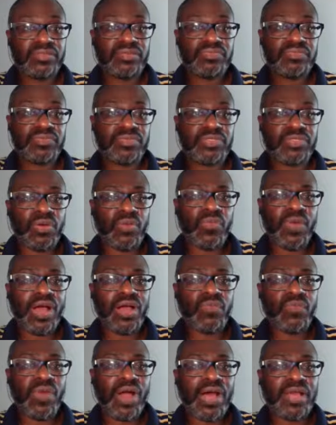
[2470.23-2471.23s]
But so
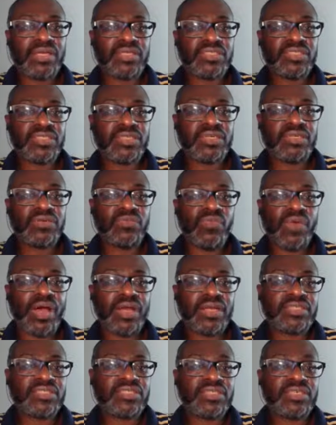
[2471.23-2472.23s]
why
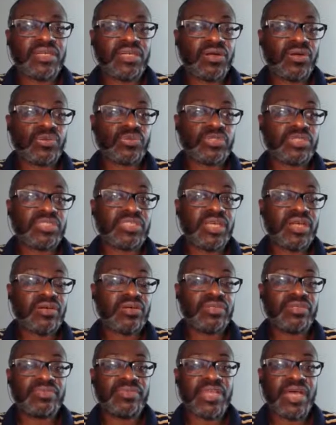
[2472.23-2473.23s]
doesn't a coach
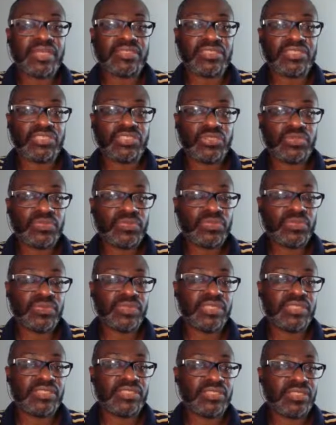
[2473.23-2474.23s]
tell him not to shoot
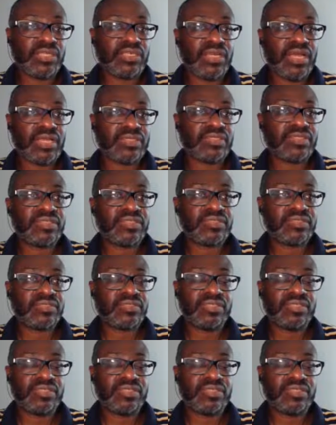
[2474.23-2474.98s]
threes and not to